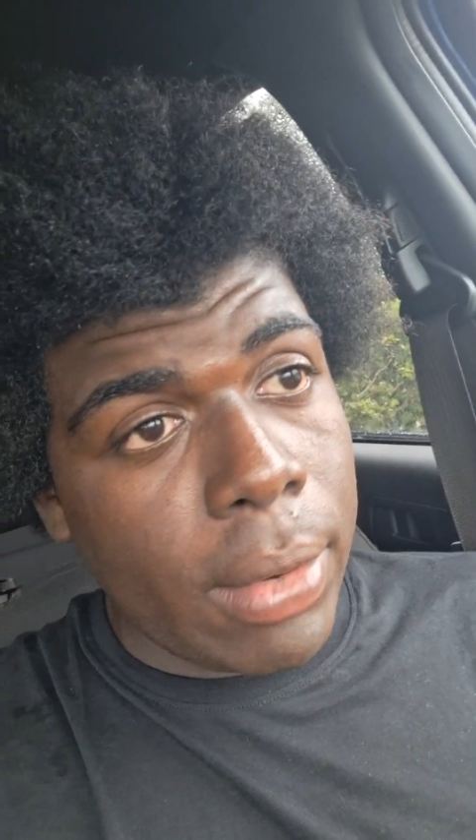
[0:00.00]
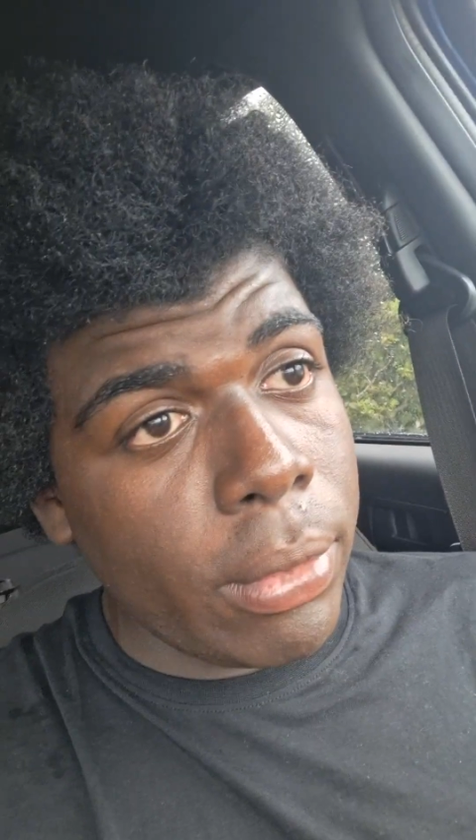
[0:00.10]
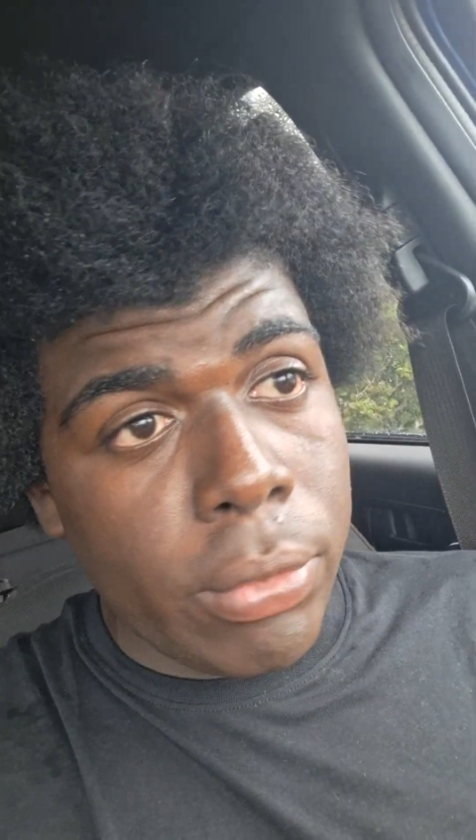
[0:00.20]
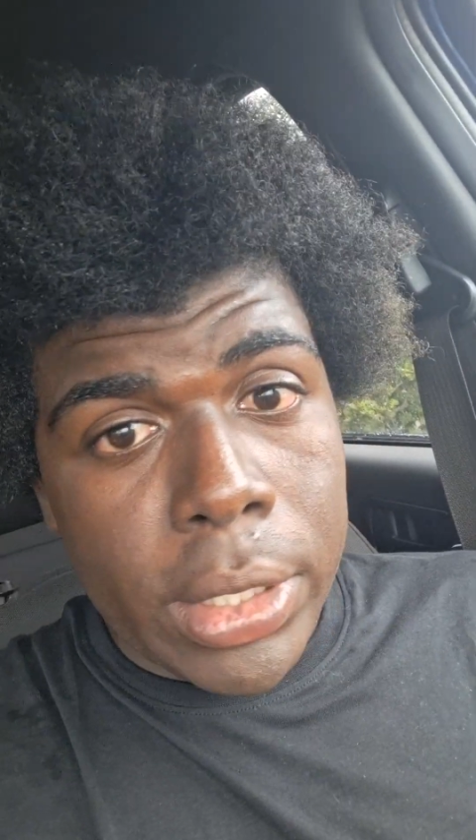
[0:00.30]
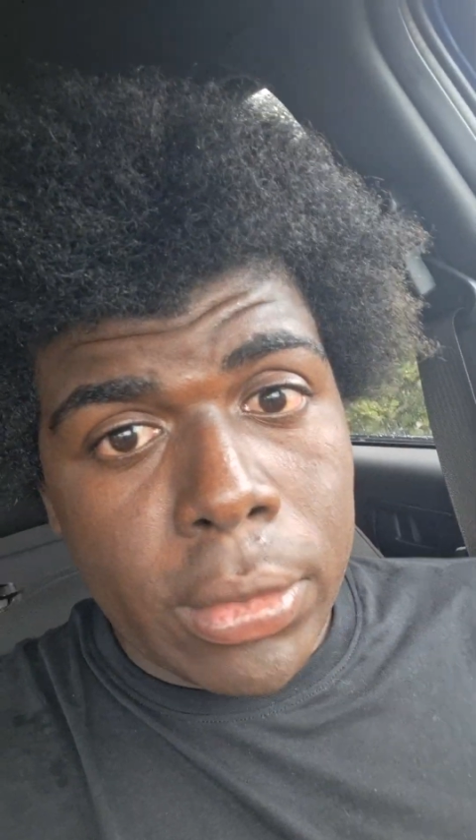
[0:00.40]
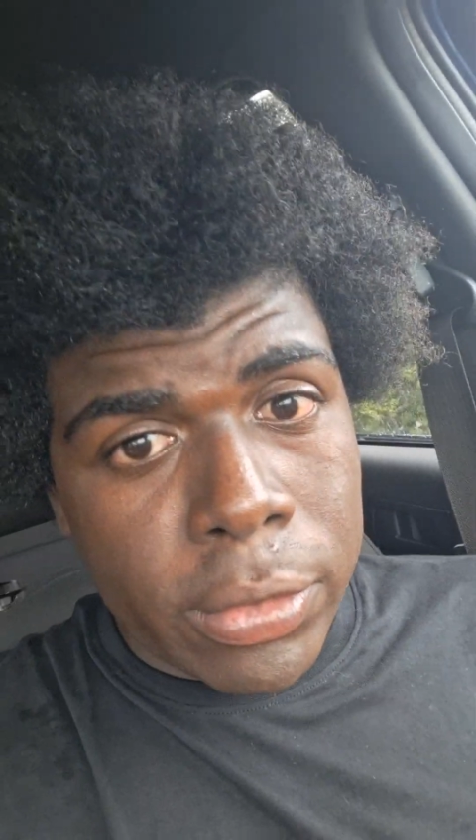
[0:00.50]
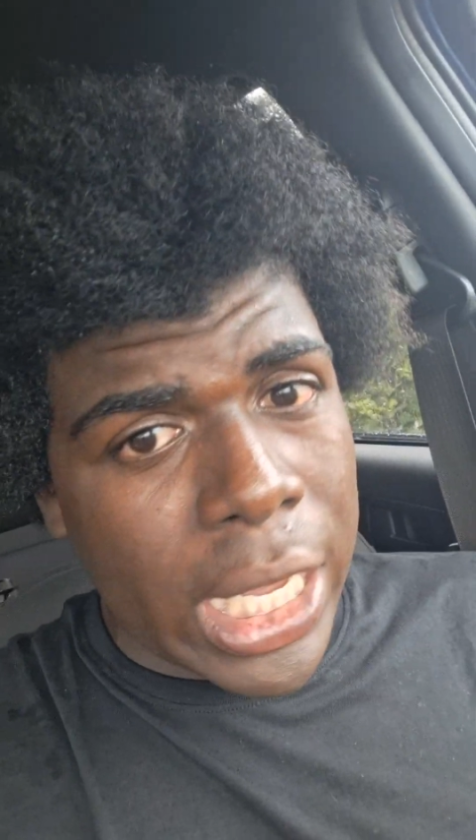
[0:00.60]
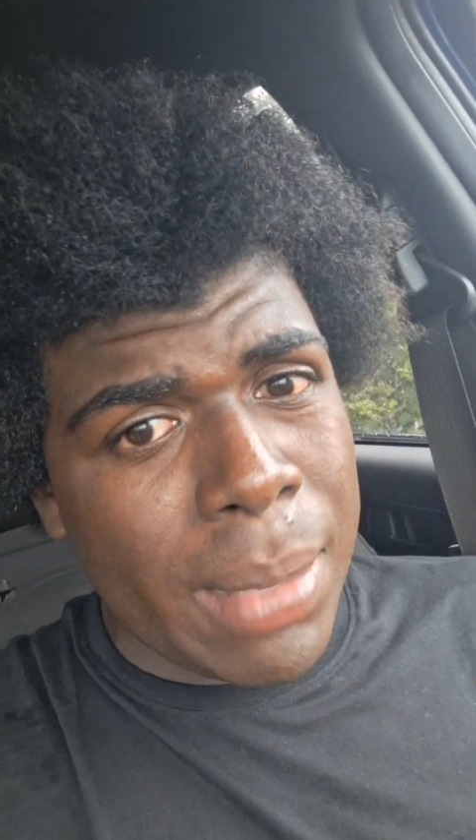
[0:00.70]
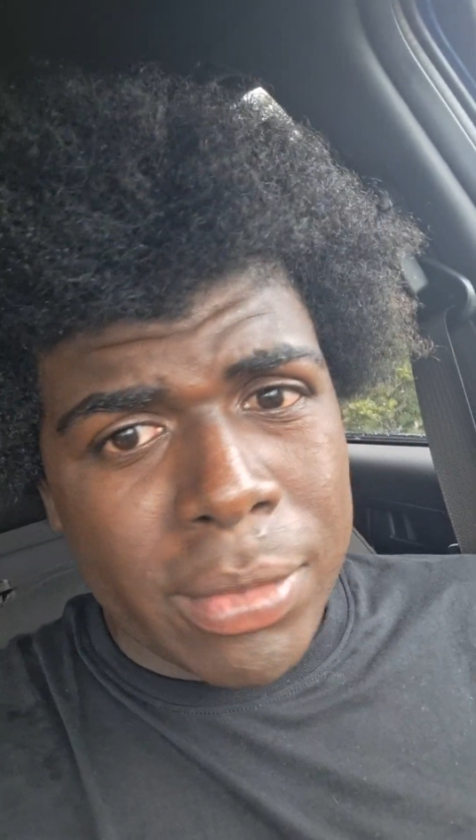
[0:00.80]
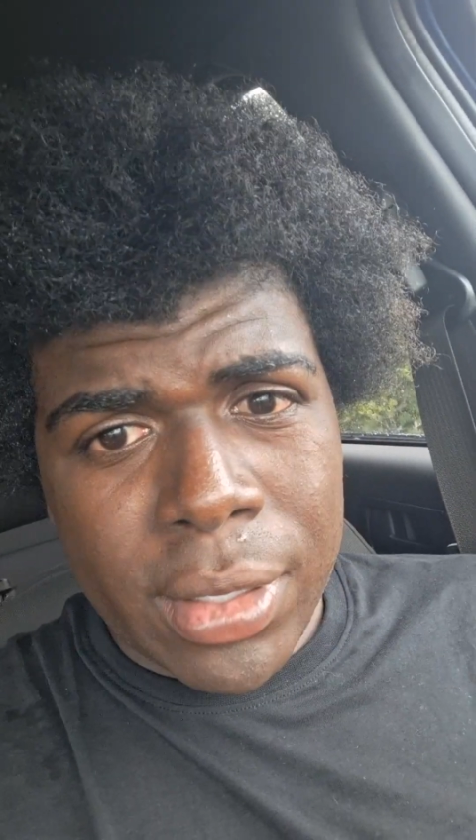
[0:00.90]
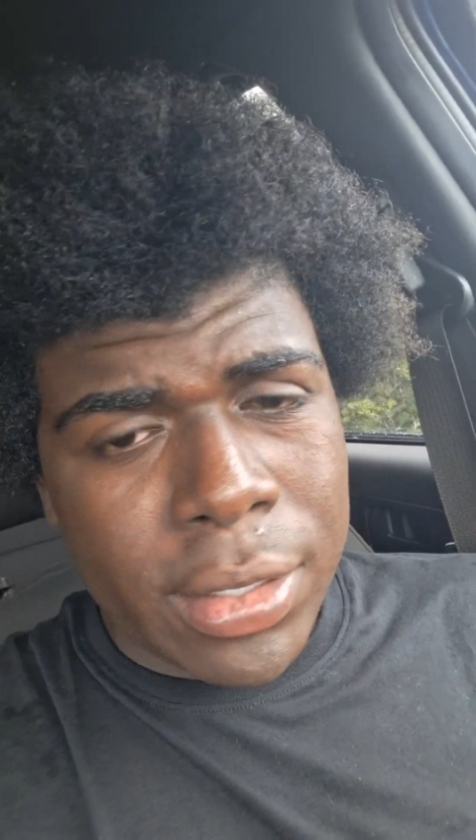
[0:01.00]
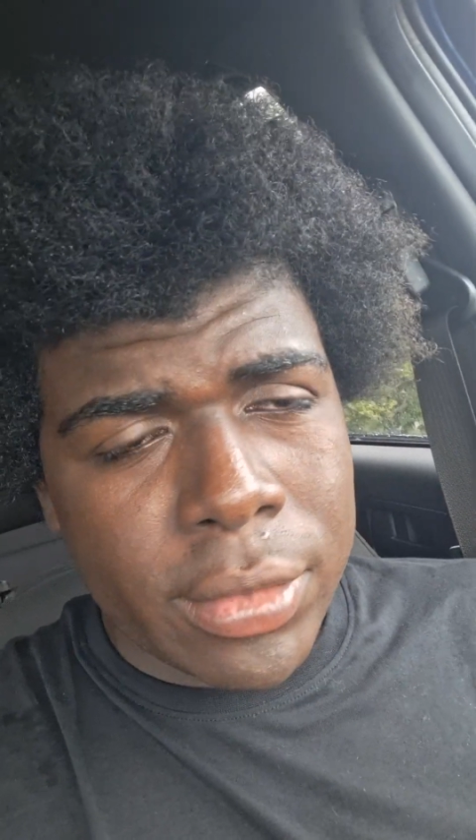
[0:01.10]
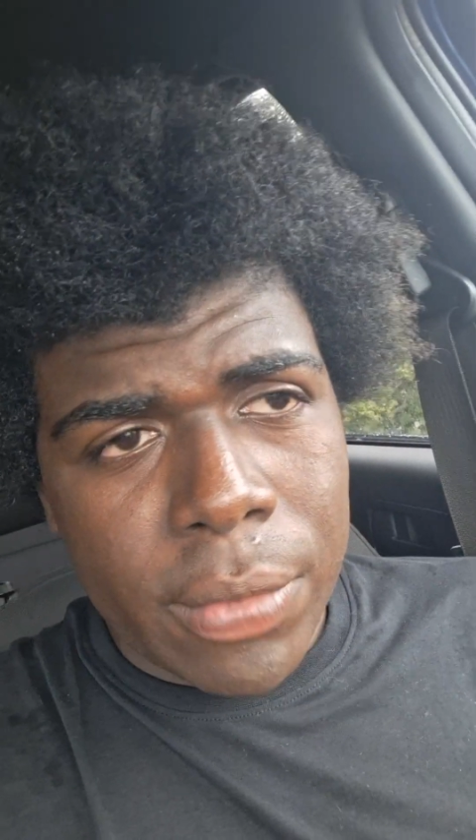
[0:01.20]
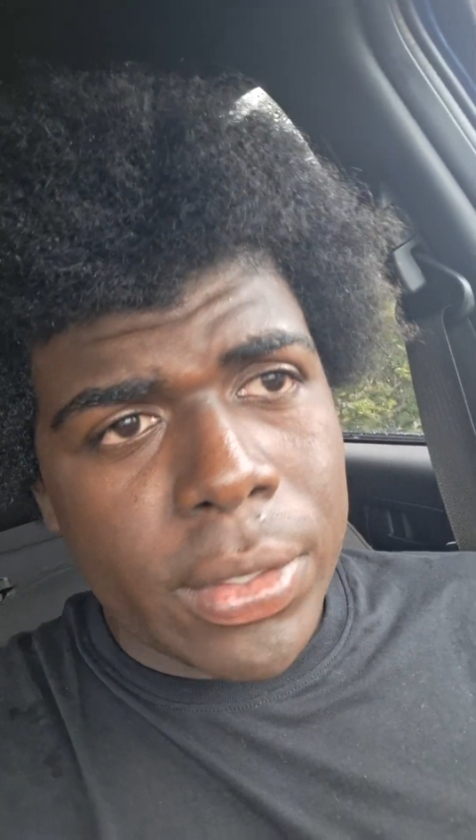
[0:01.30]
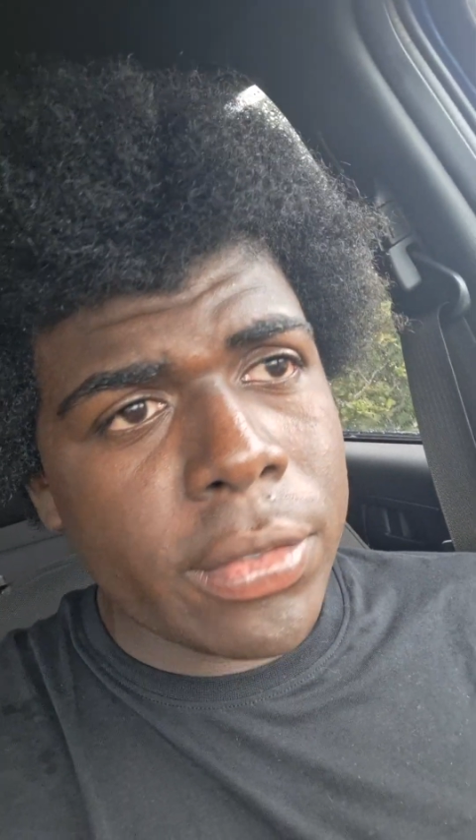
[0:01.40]
When you read those comments, look at the
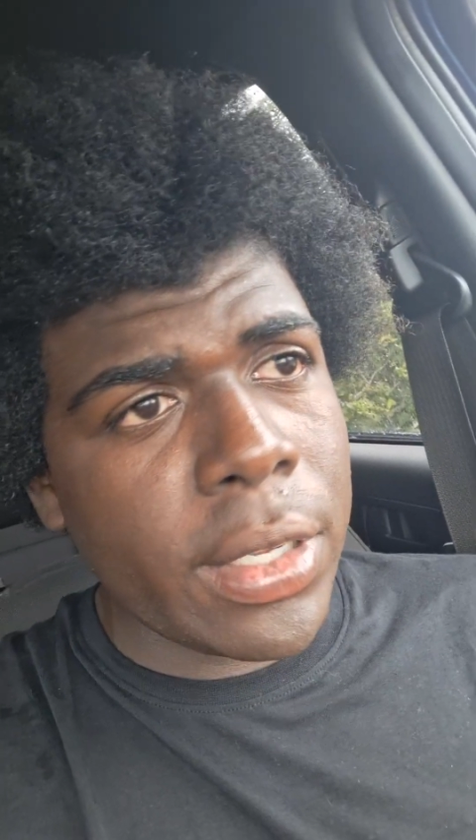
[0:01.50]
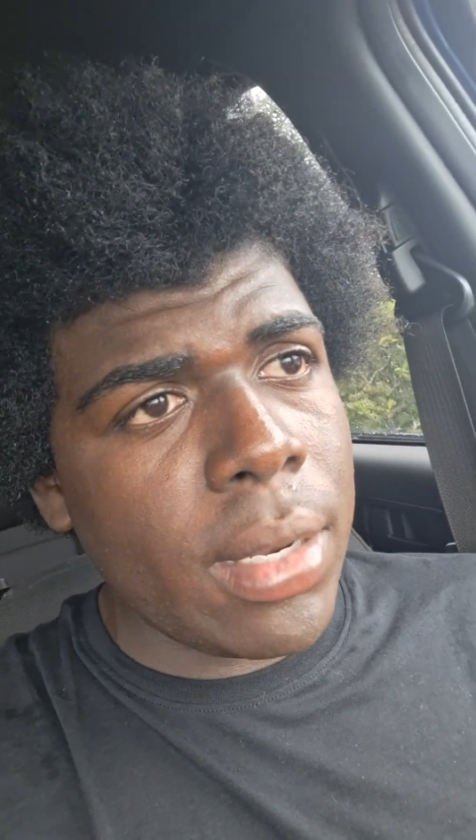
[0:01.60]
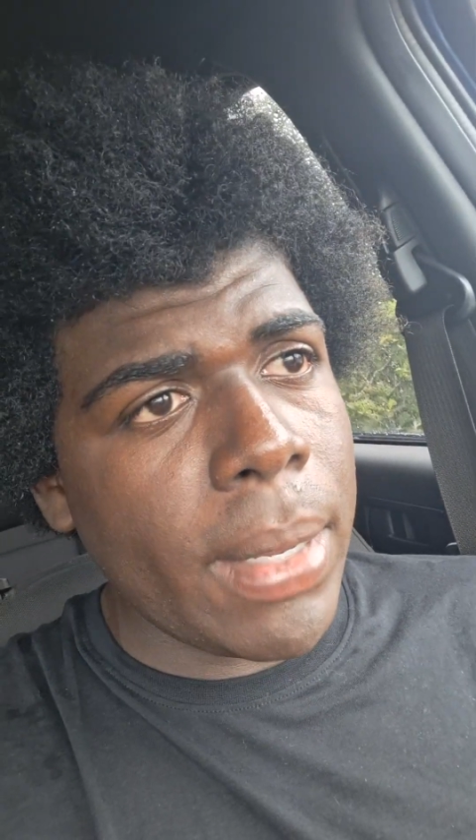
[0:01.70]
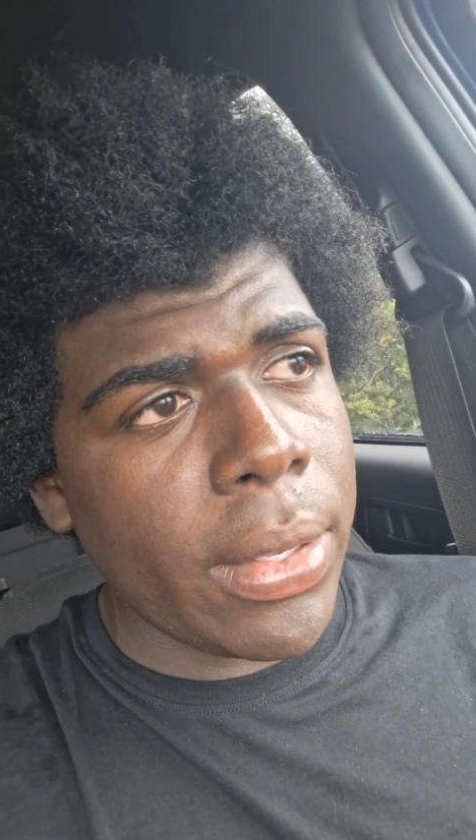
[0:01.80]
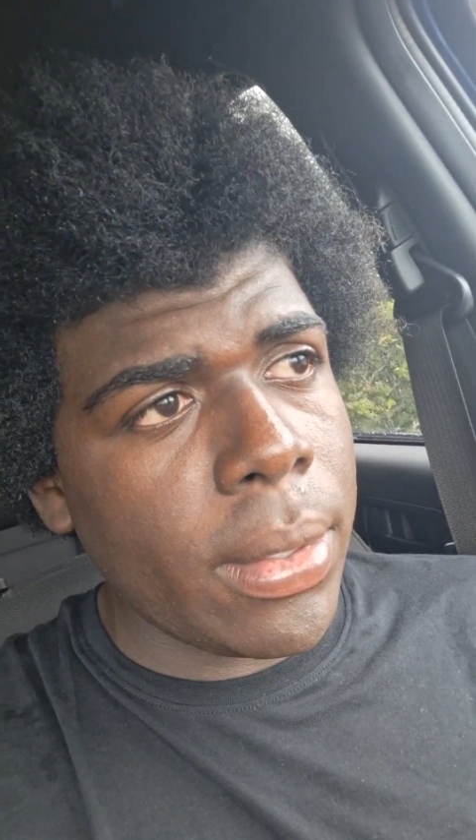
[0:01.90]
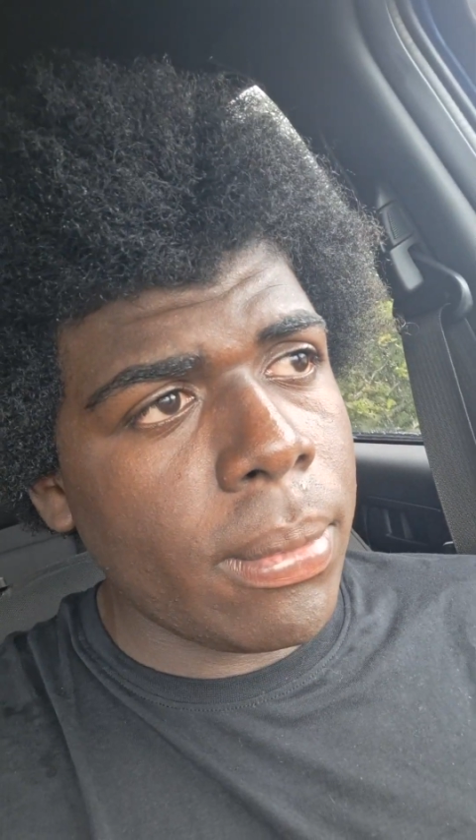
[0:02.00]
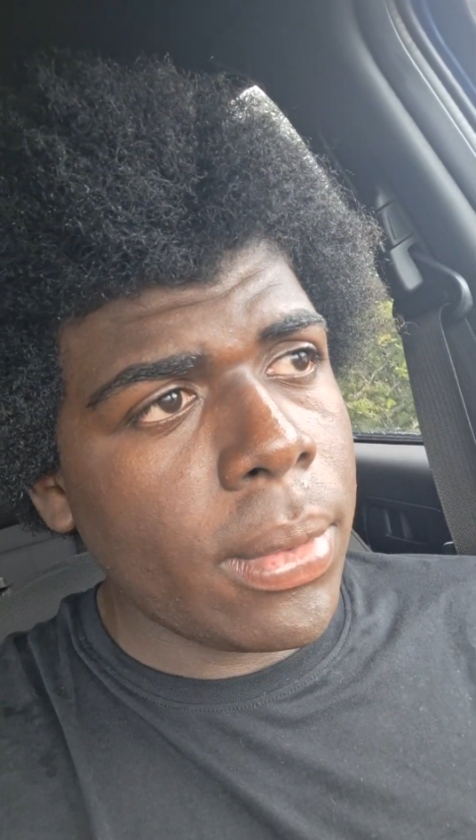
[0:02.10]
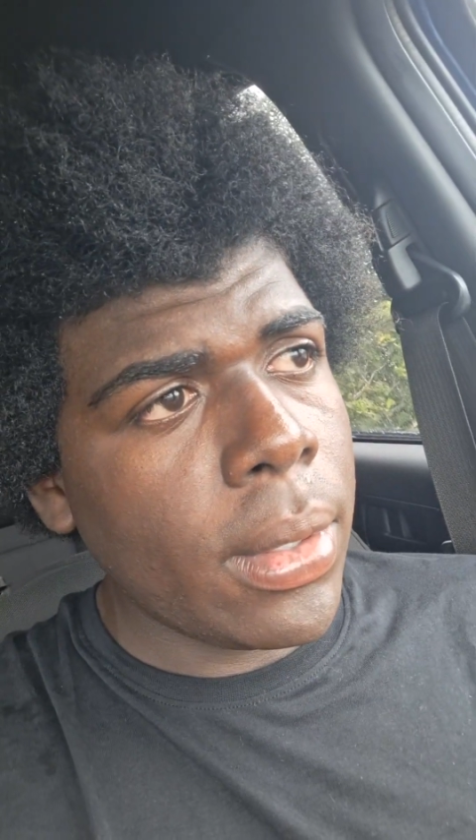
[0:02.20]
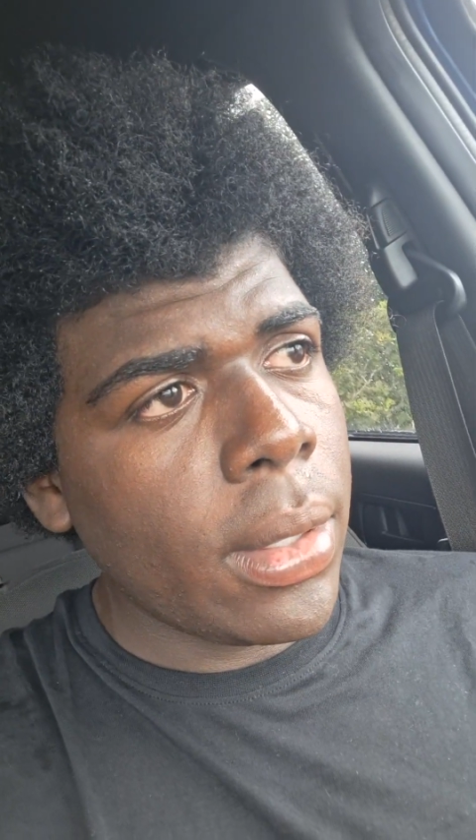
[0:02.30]
stuff they're saying about him.